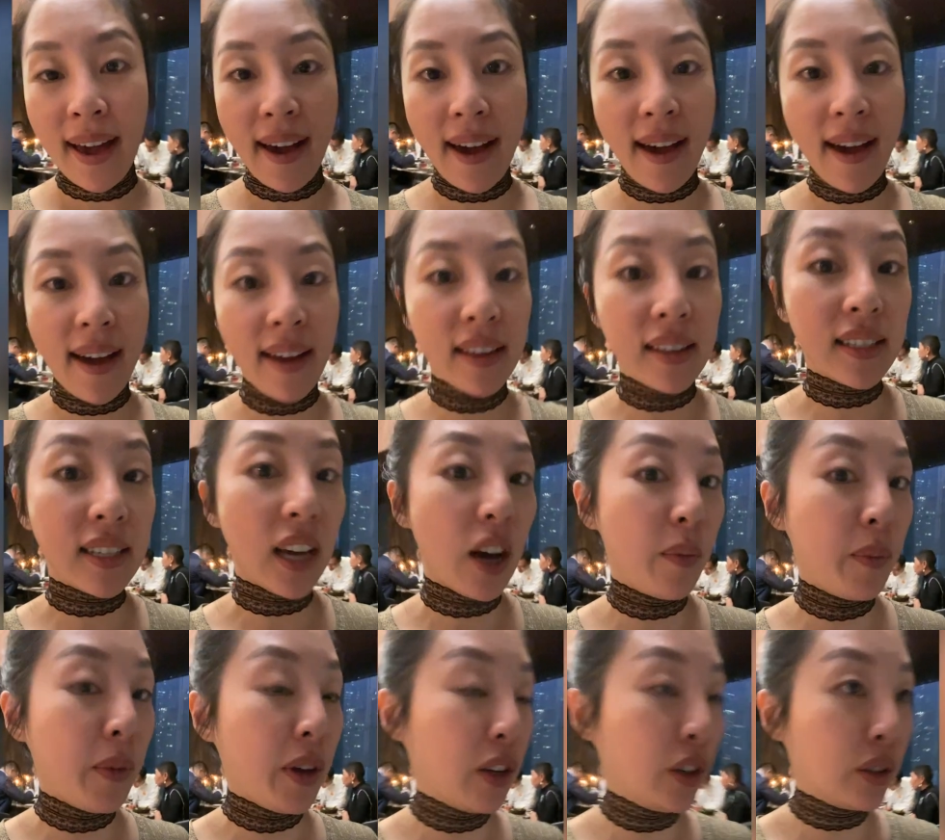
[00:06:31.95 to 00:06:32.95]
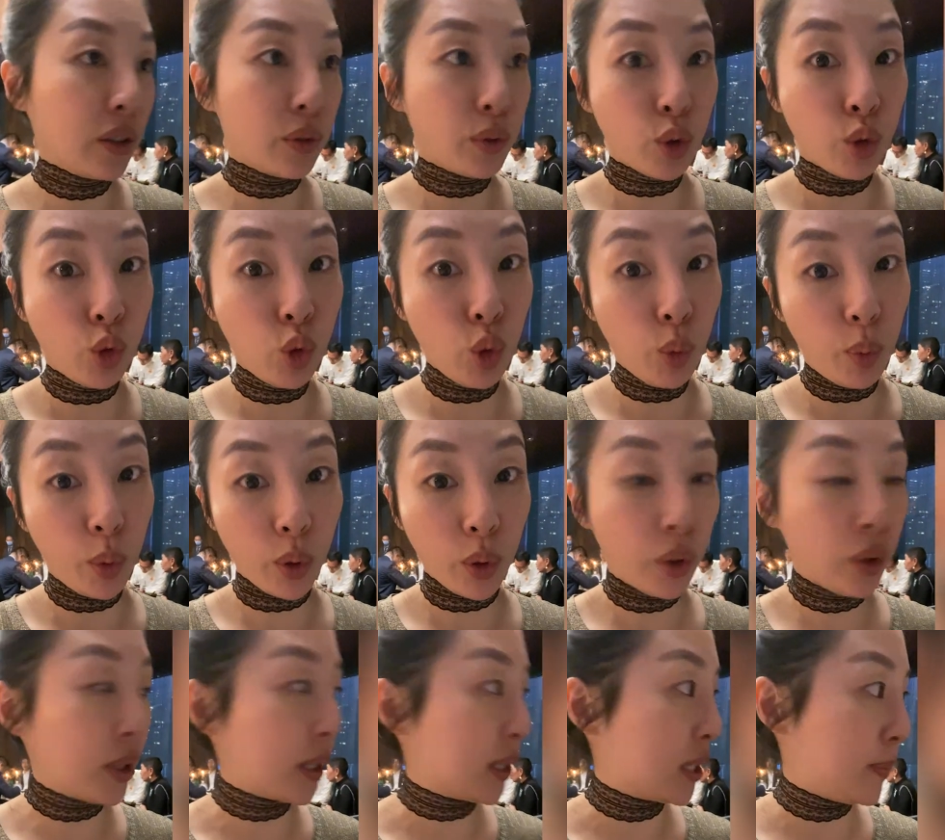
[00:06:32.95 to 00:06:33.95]
and at a
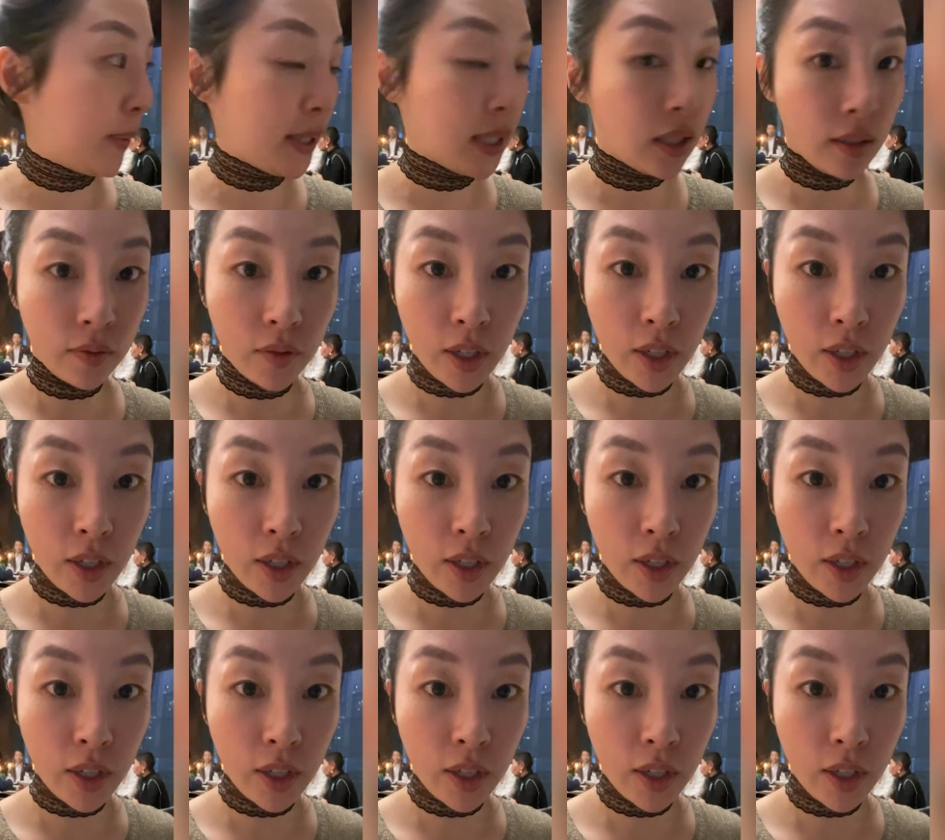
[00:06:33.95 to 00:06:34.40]
super expensive